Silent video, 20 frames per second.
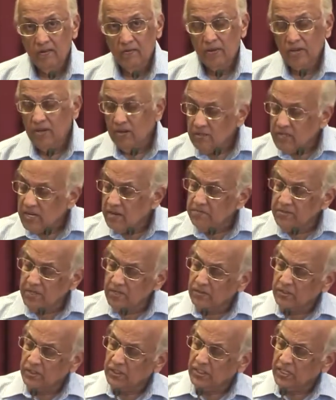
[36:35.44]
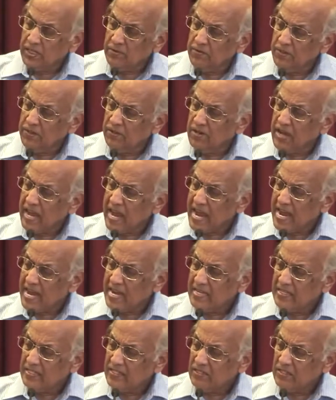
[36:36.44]
When you're tempted to sin with your
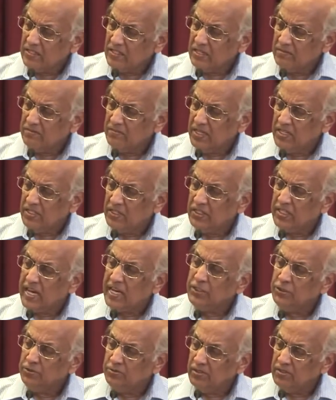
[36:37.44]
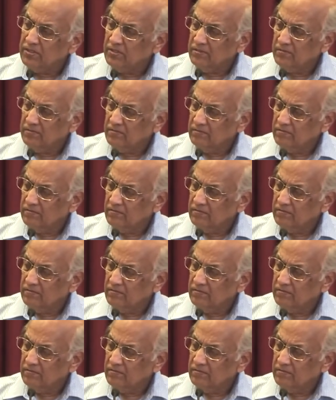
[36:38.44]
hands in something sexual,